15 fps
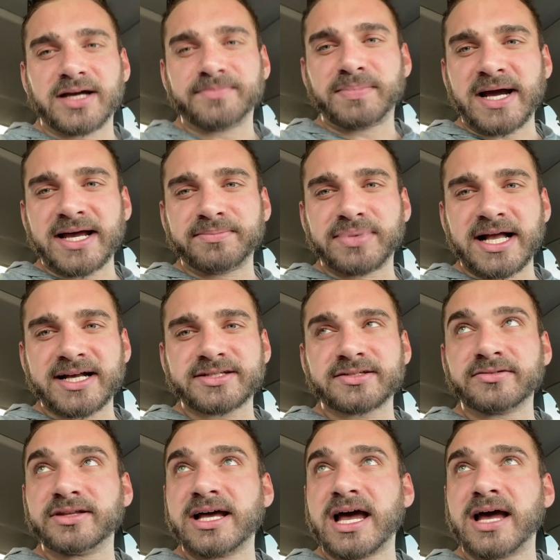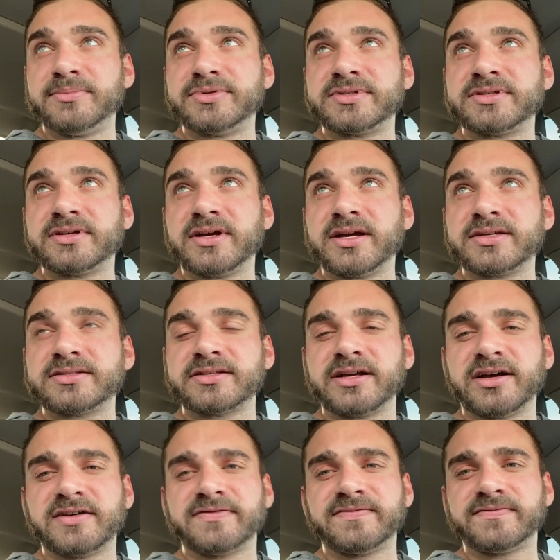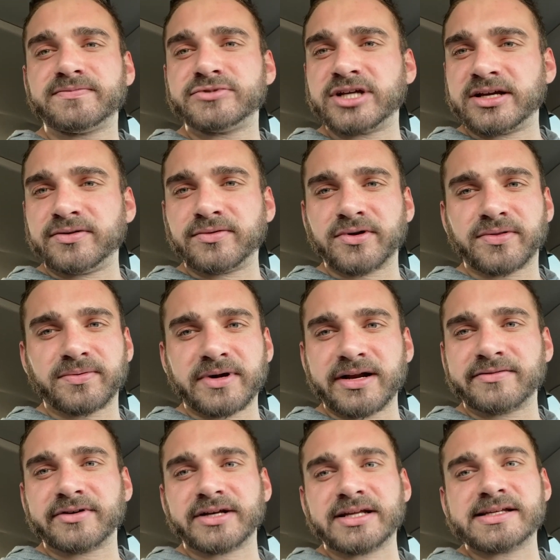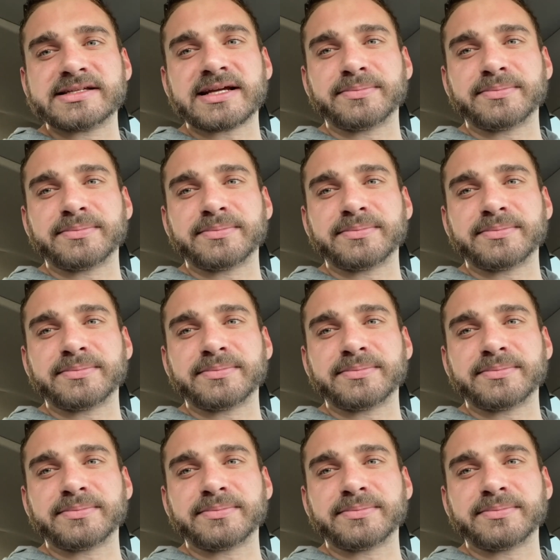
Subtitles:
buy Blackstone Labs stuff, Jed North, whatever it is.